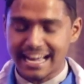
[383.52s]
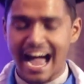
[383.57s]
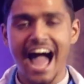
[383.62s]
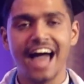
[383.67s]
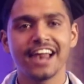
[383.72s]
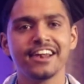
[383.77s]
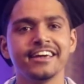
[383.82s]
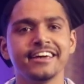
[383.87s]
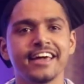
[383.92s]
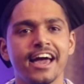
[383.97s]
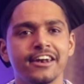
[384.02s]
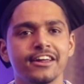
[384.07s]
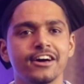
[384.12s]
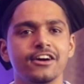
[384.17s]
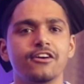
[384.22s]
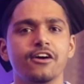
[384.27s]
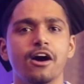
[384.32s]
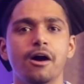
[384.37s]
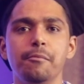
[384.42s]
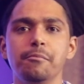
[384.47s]
Kaling and
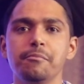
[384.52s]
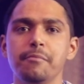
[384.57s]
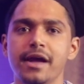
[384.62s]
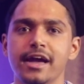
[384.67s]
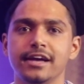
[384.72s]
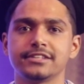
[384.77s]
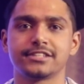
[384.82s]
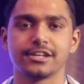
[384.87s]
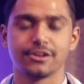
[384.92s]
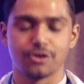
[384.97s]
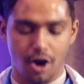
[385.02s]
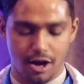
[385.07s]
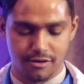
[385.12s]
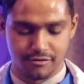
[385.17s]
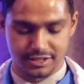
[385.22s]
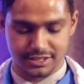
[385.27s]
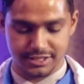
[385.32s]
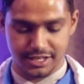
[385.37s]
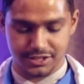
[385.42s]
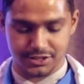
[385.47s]
her amazing
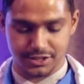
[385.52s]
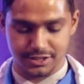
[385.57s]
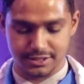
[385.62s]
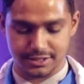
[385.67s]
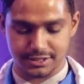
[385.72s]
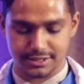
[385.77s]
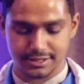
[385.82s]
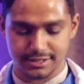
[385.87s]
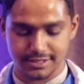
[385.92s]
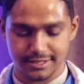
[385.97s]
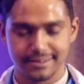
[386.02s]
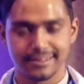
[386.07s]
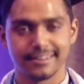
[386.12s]
conversations,